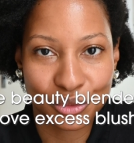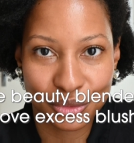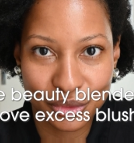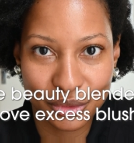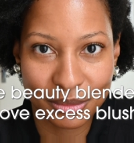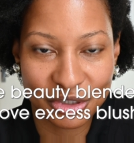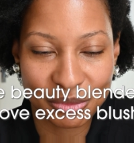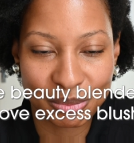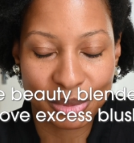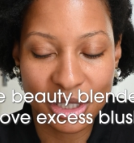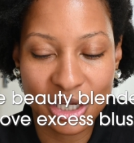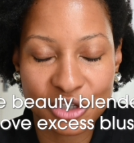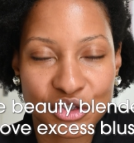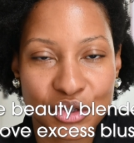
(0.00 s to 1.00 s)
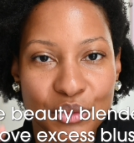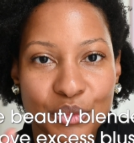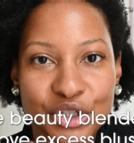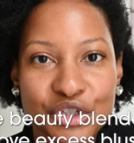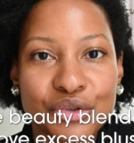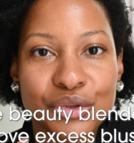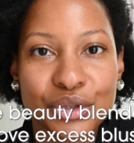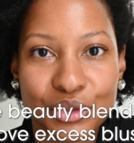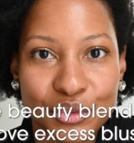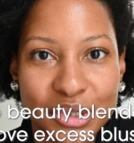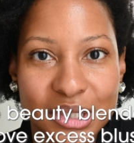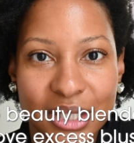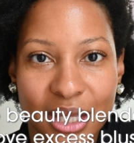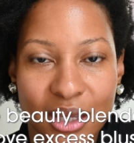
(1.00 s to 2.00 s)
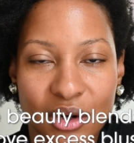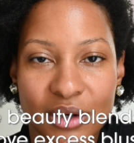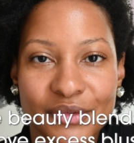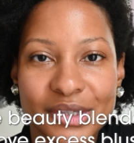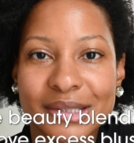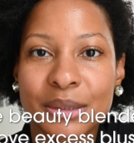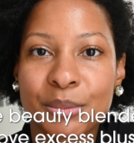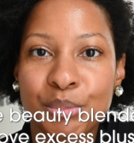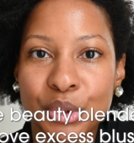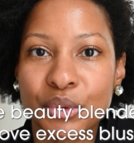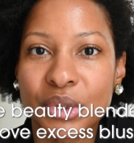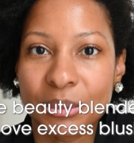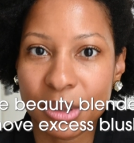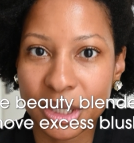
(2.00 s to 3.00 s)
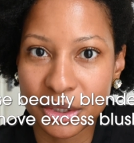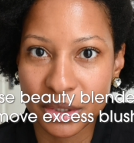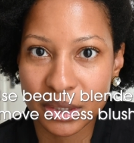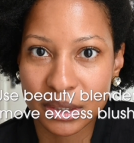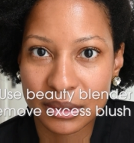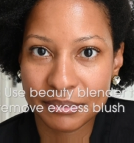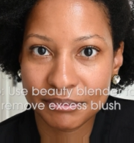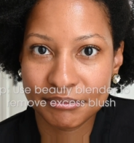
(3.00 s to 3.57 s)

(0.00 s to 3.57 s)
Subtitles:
do too much blush, what you use to take it off is a beauty blender.